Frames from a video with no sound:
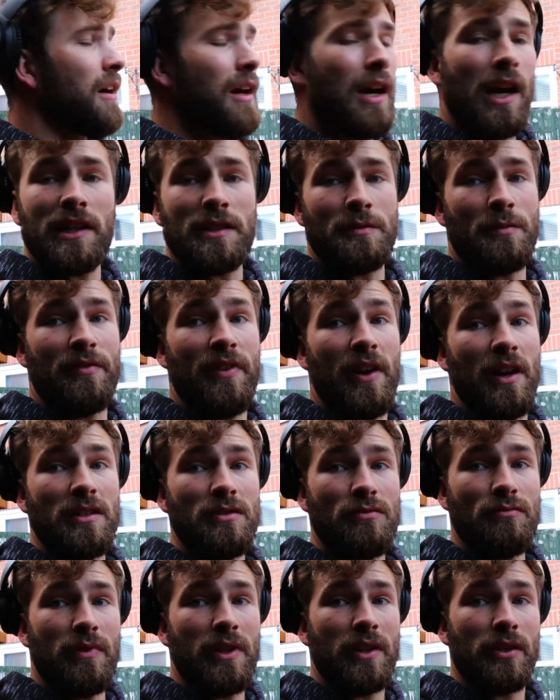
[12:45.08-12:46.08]
And to be fair, it's
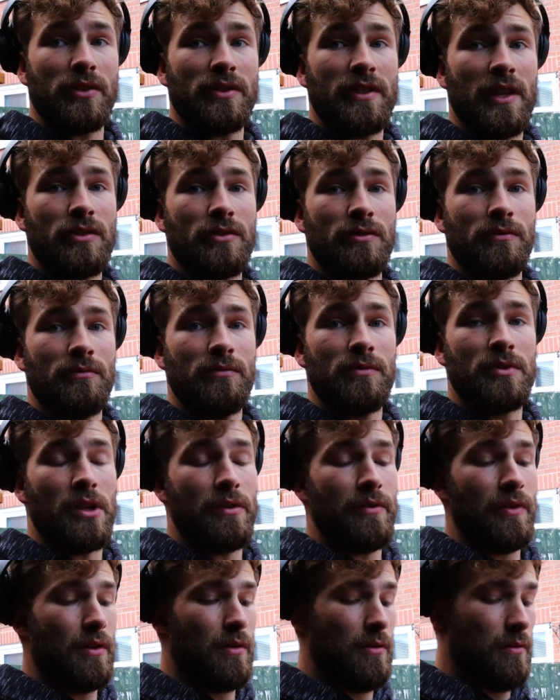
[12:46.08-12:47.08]
a really good session so
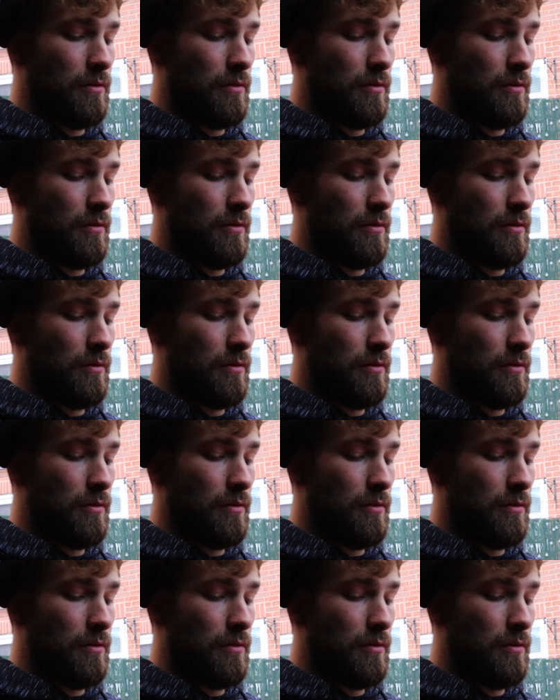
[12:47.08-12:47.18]
far.